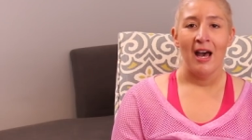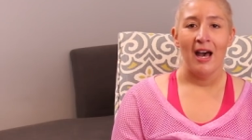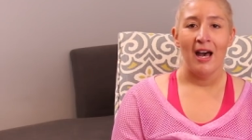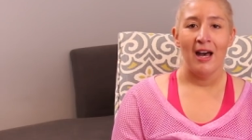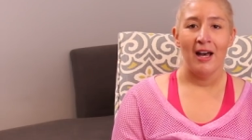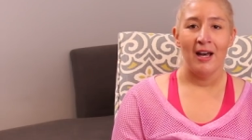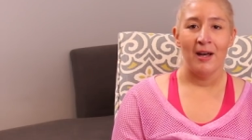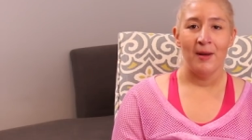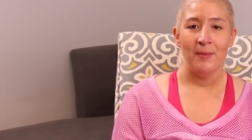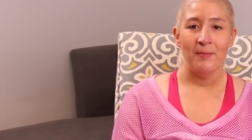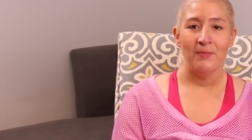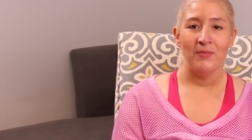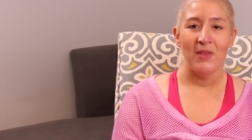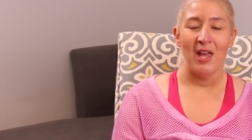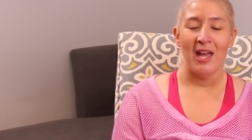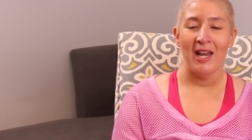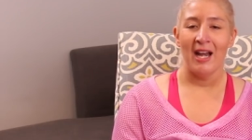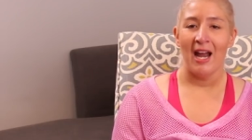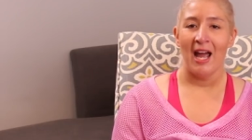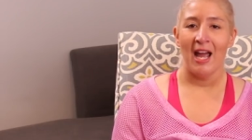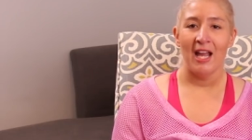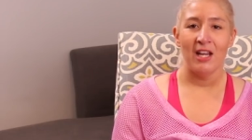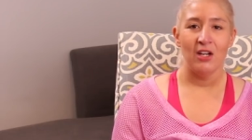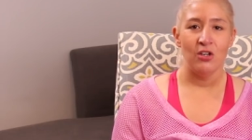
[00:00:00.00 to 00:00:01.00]
Um, and
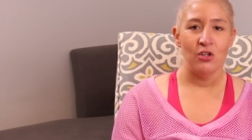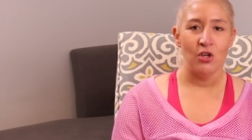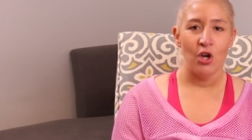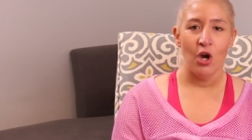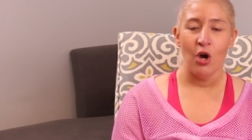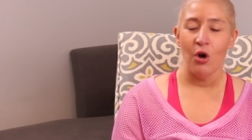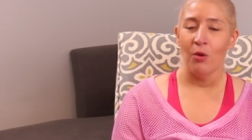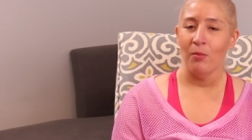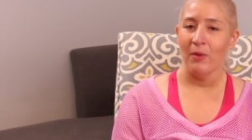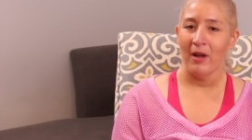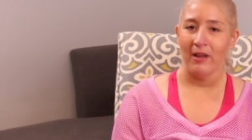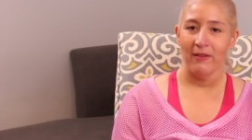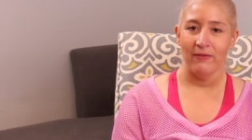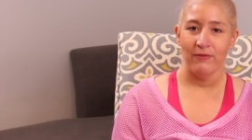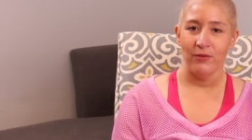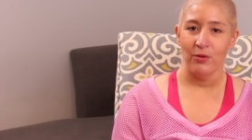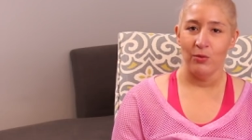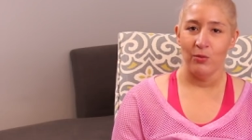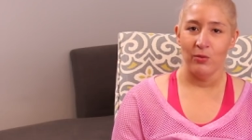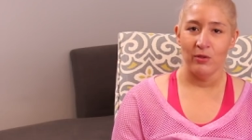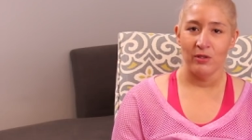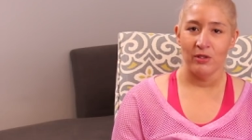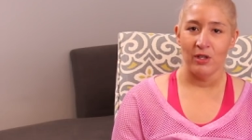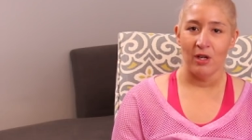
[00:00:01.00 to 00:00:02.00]
I know my
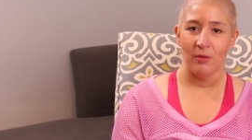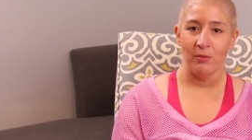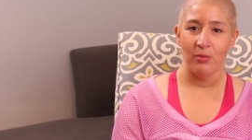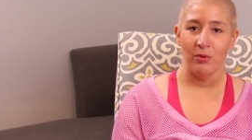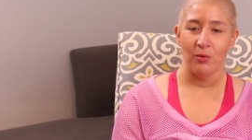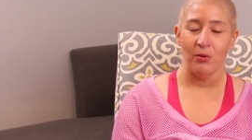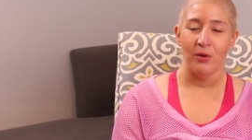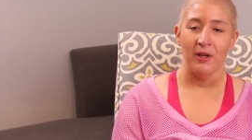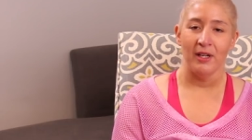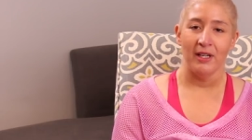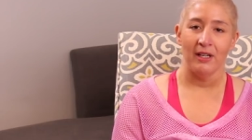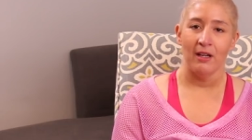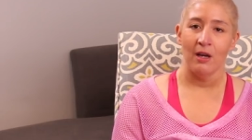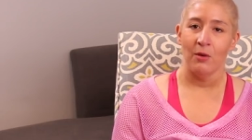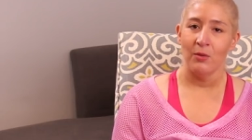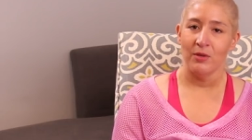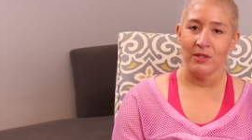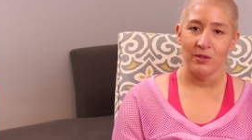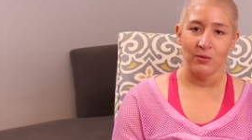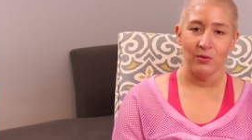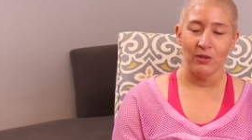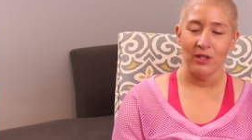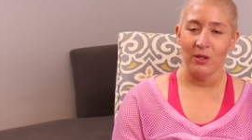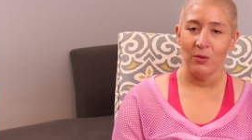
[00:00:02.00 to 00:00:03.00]
food was on point. I
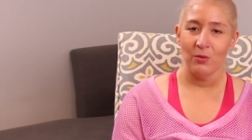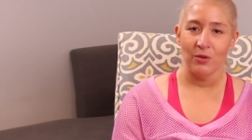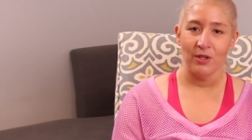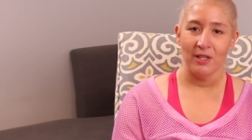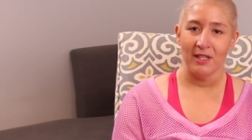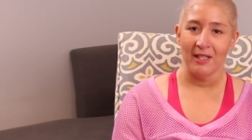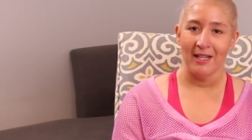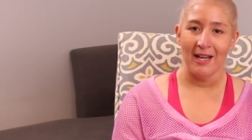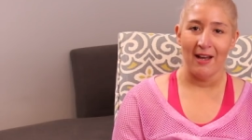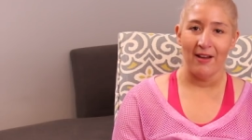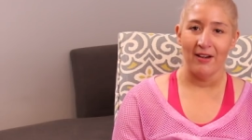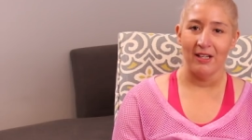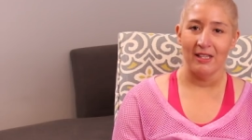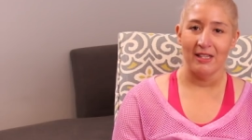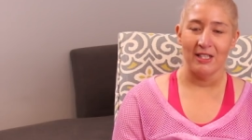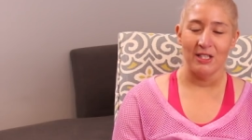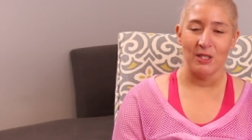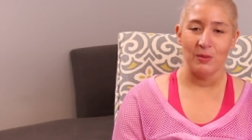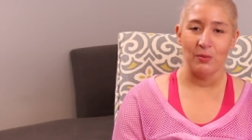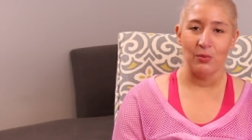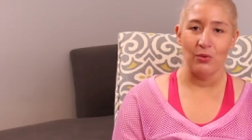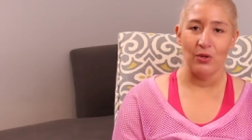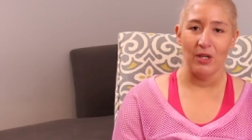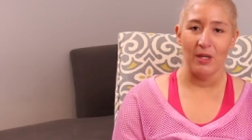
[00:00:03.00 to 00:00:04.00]
wasn't really working out at
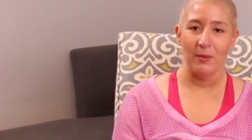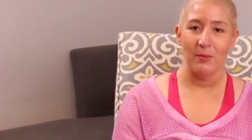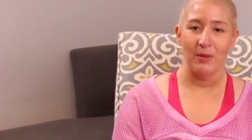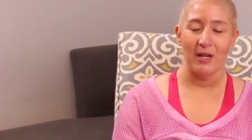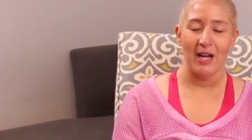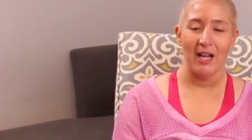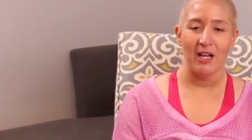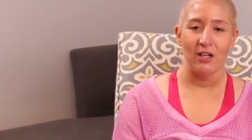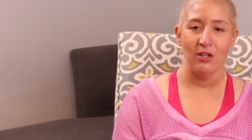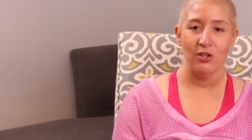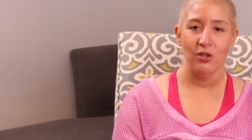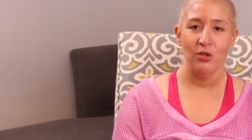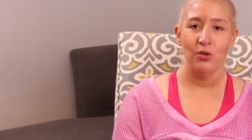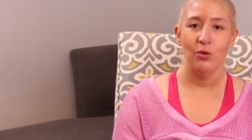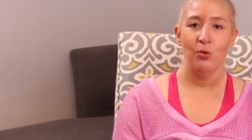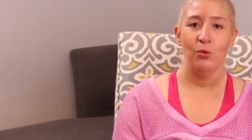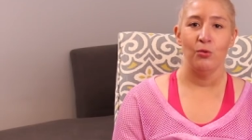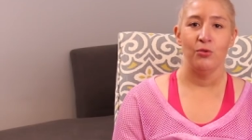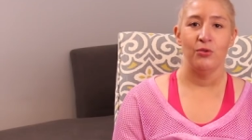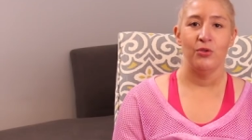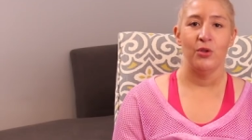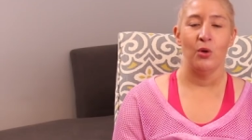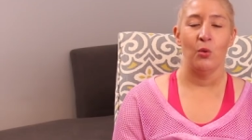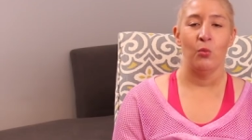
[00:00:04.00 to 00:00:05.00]
this point, but I
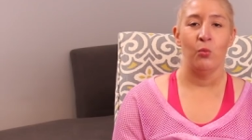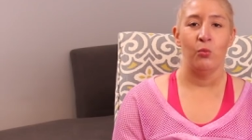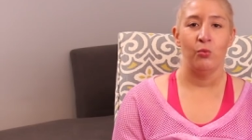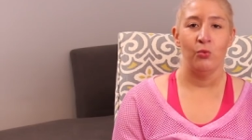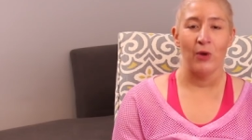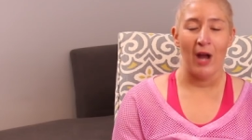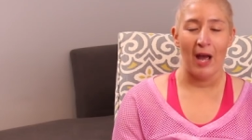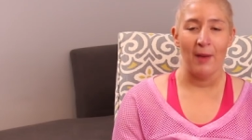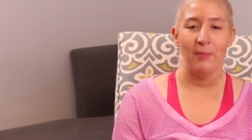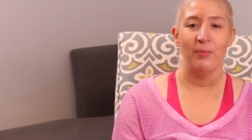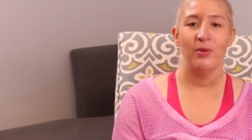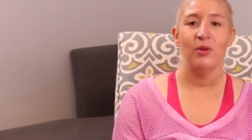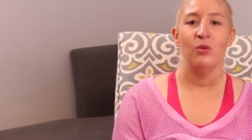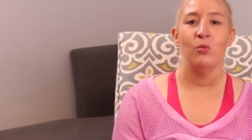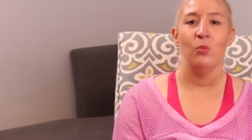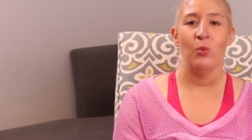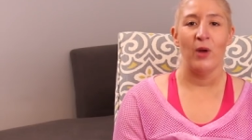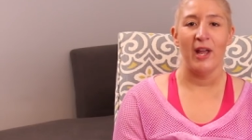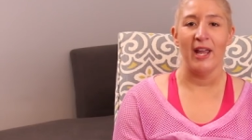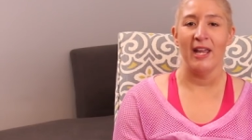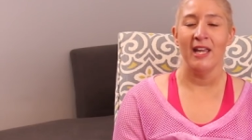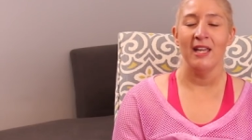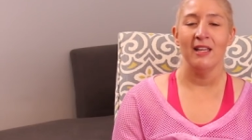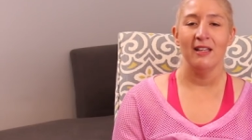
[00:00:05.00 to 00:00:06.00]
knew the rapid
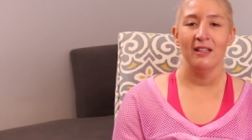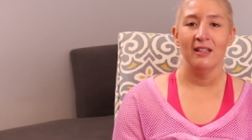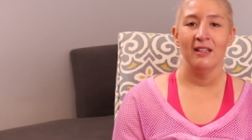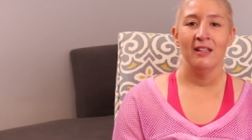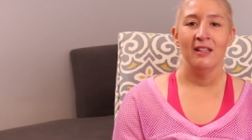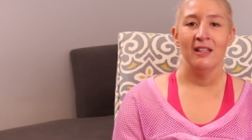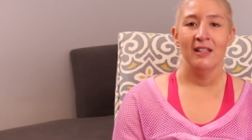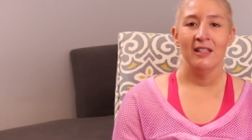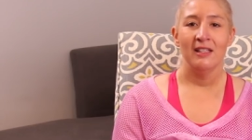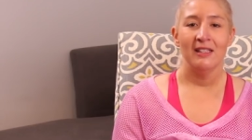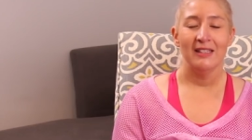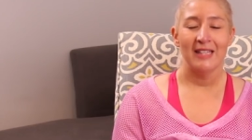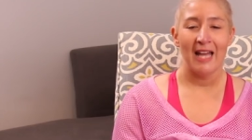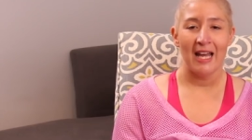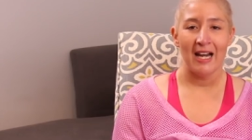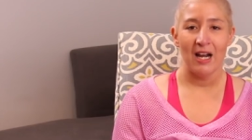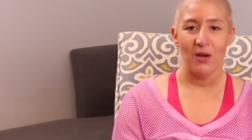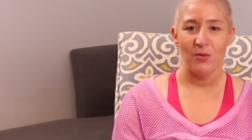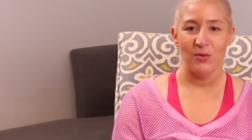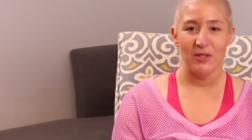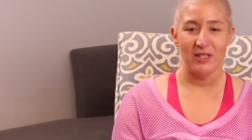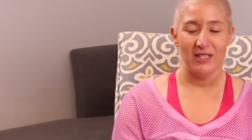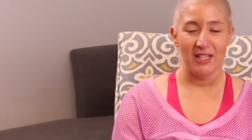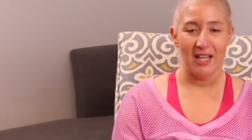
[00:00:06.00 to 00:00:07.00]
weight that
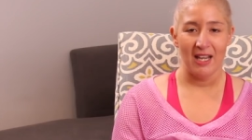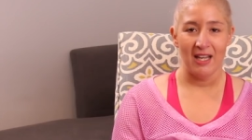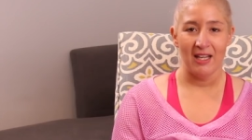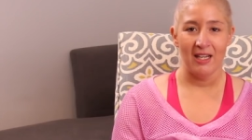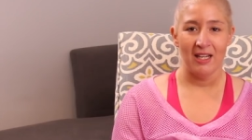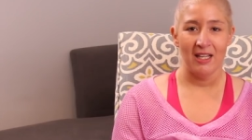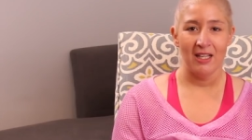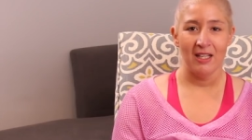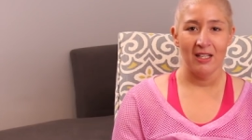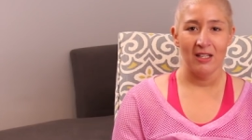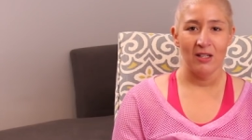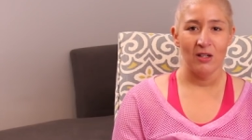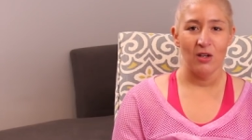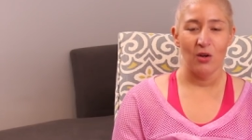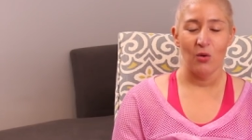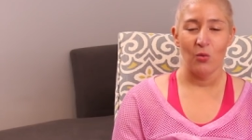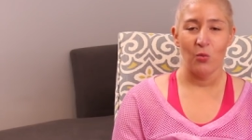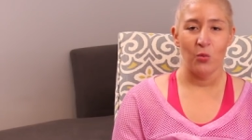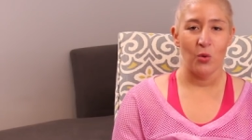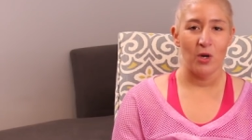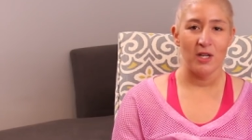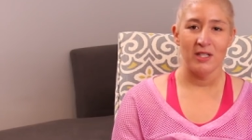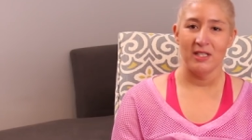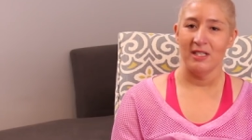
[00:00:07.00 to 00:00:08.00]
I was gaining
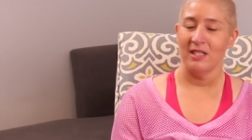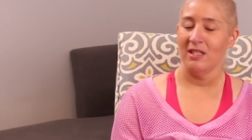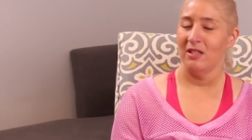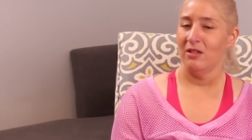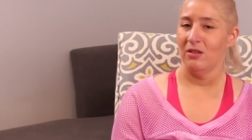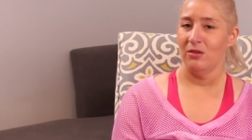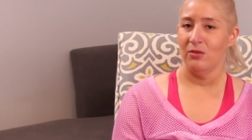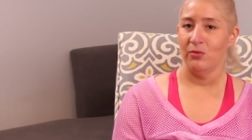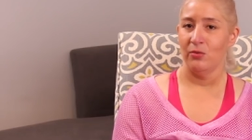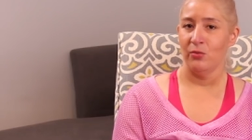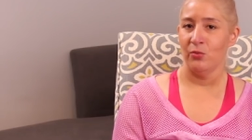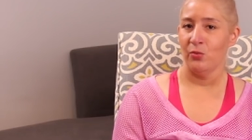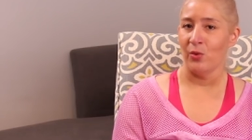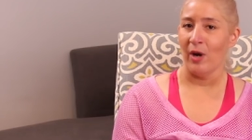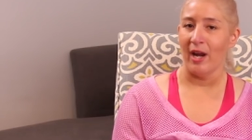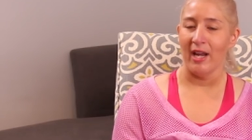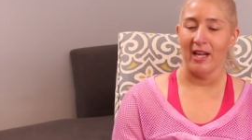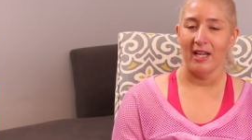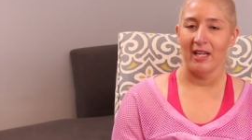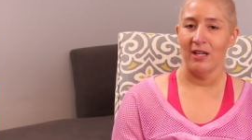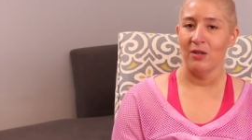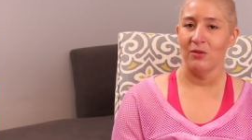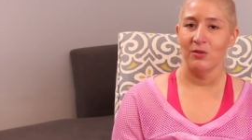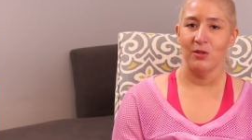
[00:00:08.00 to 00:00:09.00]
wasn't
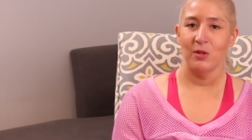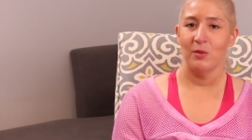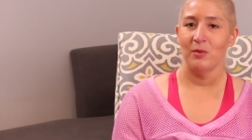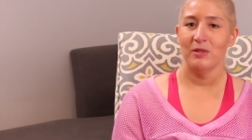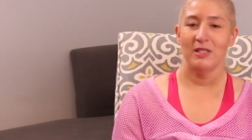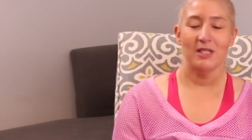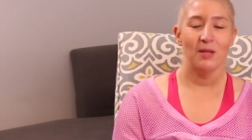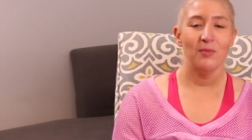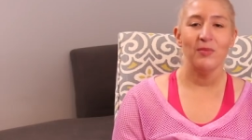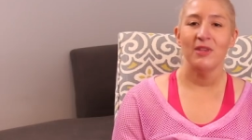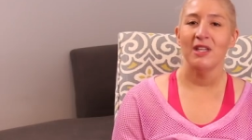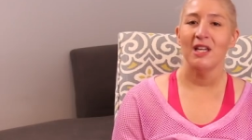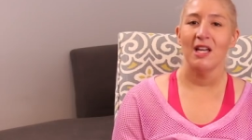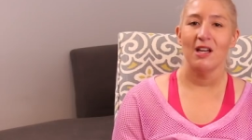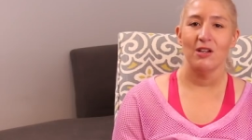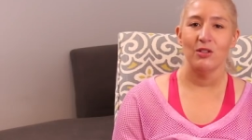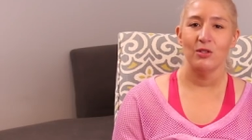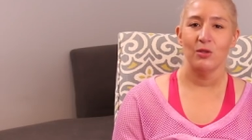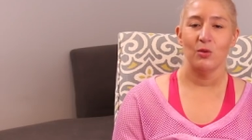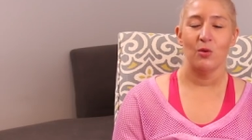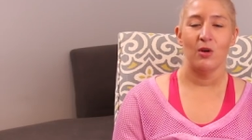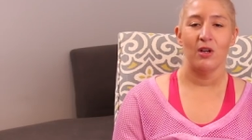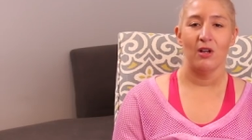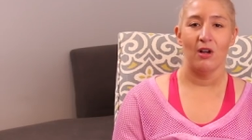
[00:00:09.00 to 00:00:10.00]
right. It, there was something
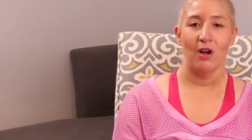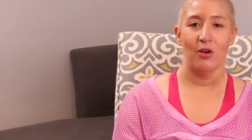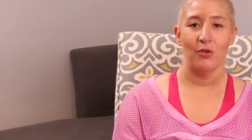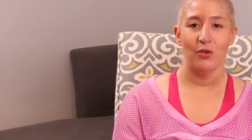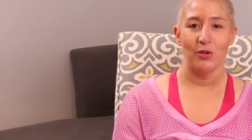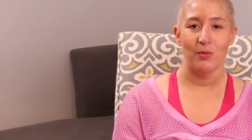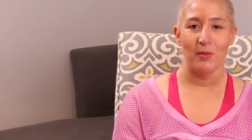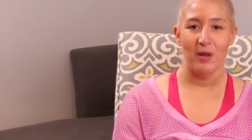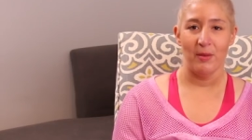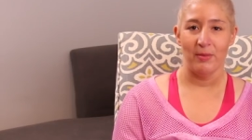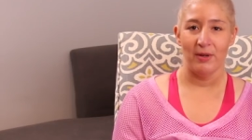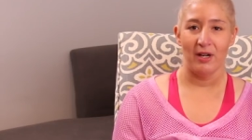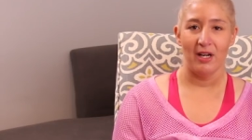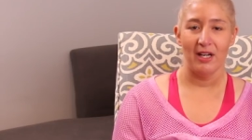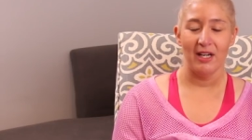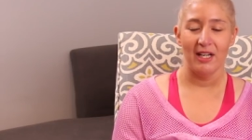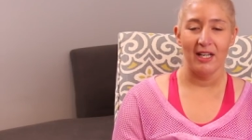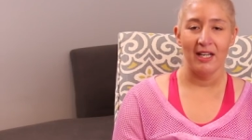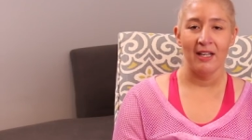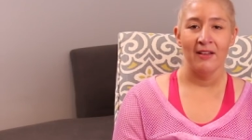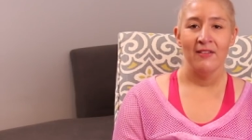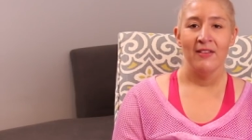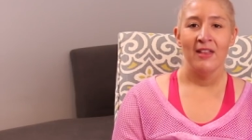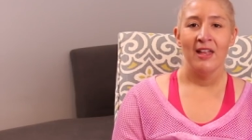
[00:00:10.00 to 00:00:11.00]
else going on with my
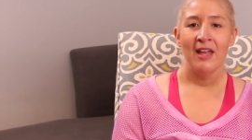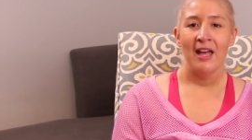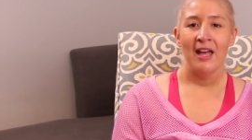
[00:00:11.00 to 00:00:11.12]
body.